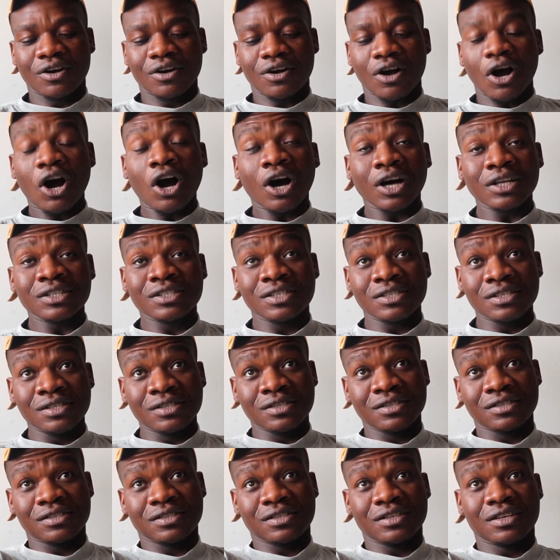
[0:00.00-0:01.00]

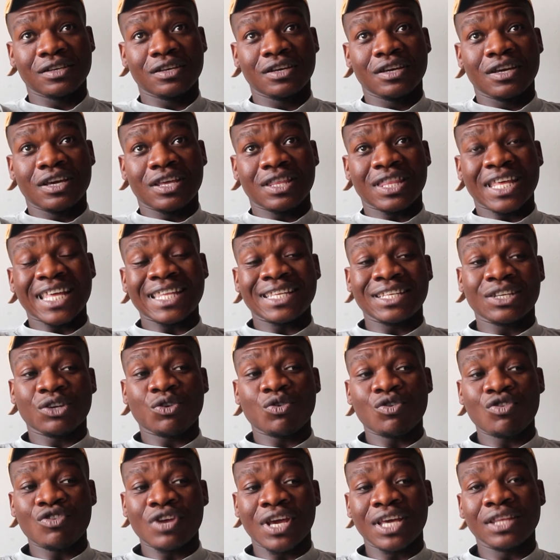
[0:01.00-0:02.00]
artists that
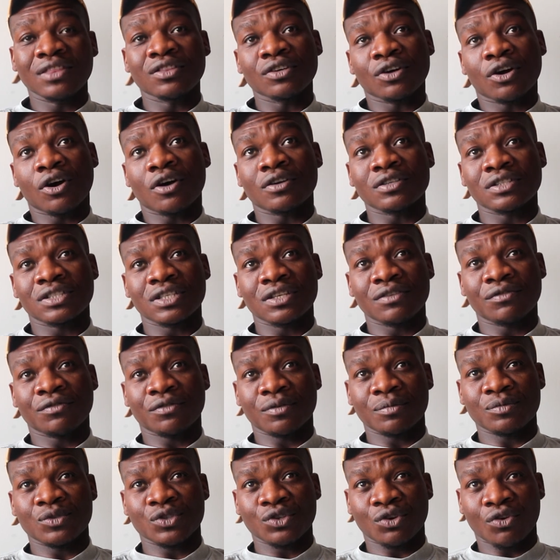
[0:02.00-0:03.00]
create the content
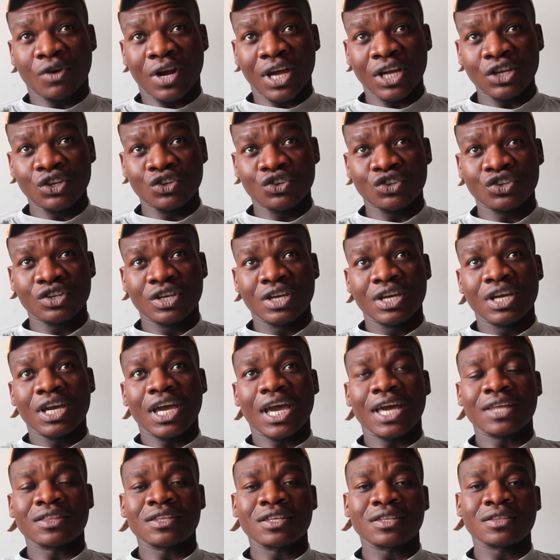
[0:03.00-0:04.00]
from scratch,
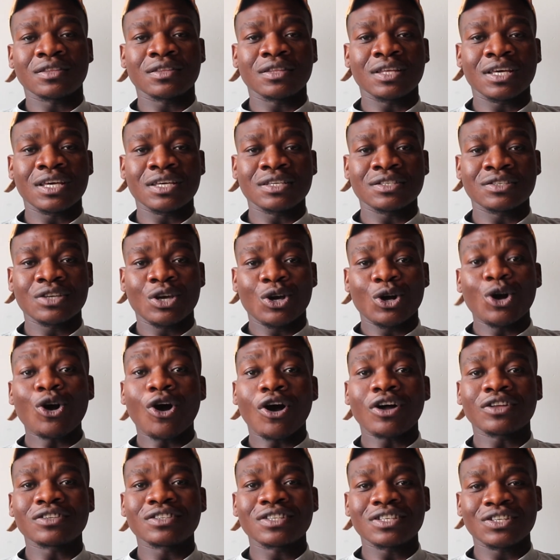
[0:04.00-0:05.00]
and then there's
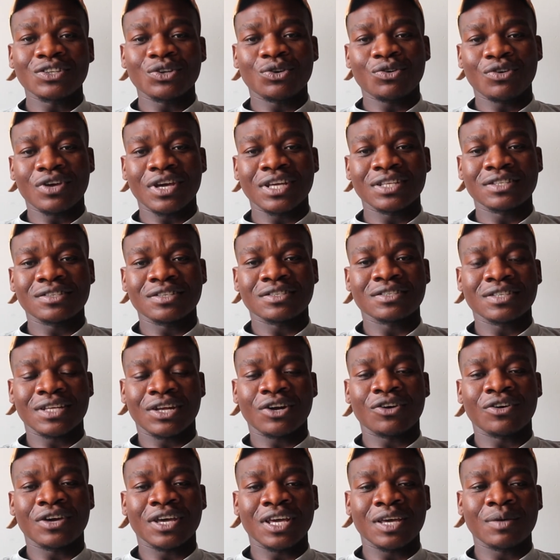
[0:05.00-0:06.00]
content creators that
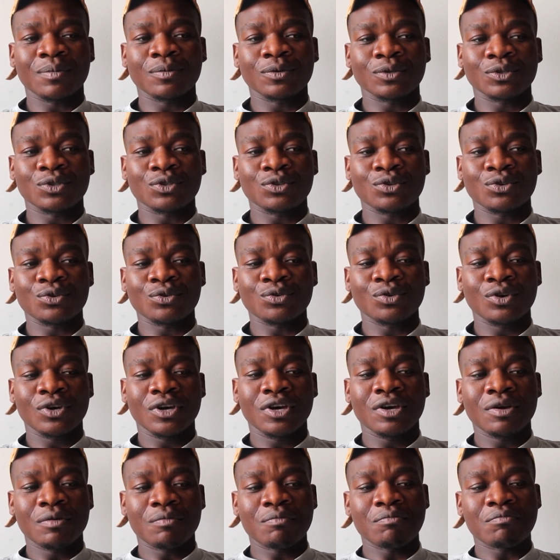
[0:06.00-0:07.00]
are able to
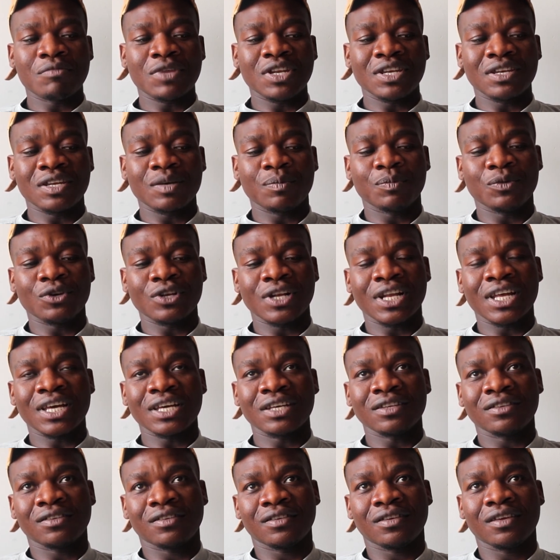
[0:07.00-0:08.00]

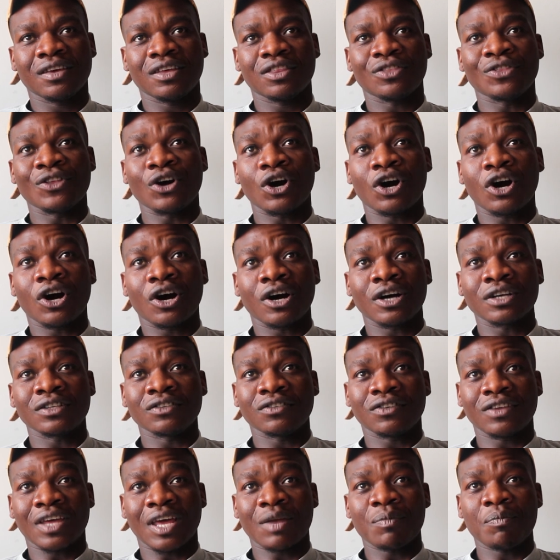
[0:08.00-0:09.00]
manipulate the
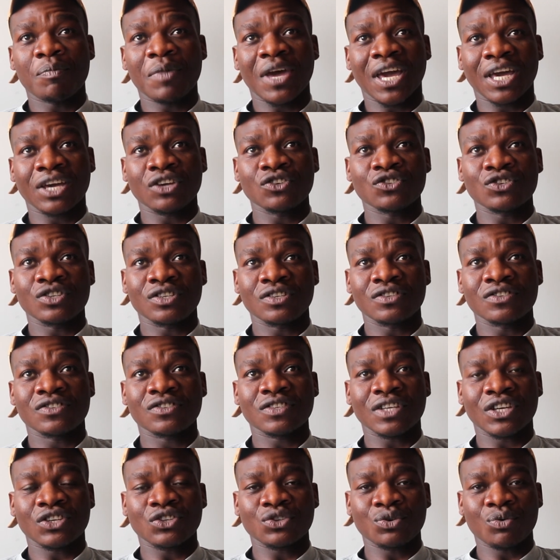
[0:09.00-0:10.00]
art and package it in
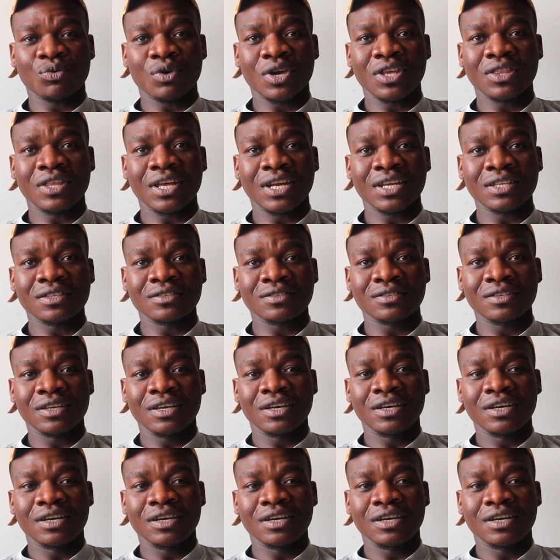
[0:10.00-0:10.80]
such a way that it's